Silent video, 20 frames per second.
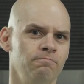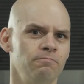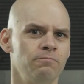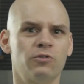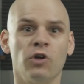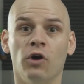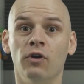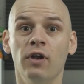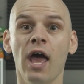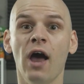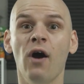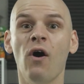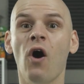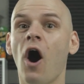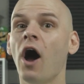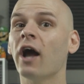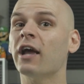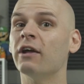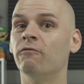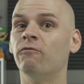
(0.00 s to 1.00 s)
So now
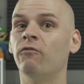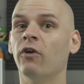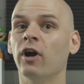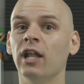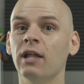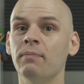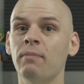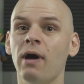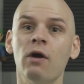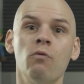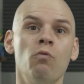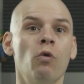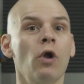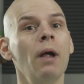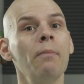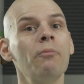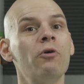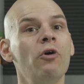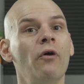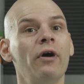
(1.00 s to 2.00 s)
I can finally make what
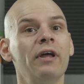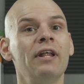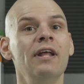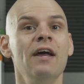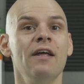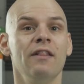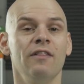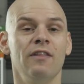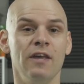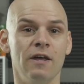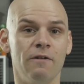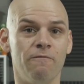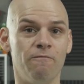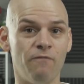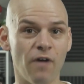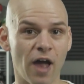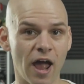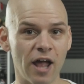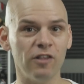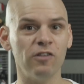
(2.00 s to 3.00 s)
I'm calling the
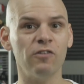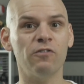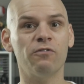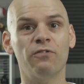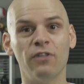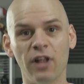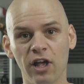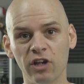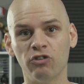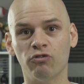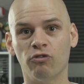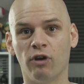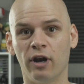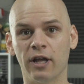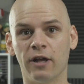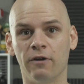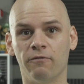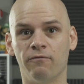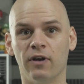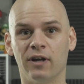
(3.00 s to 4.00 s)
advanced flash
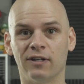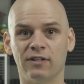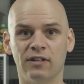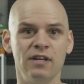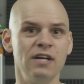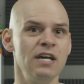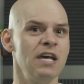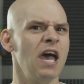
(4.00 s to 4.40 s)
running effect.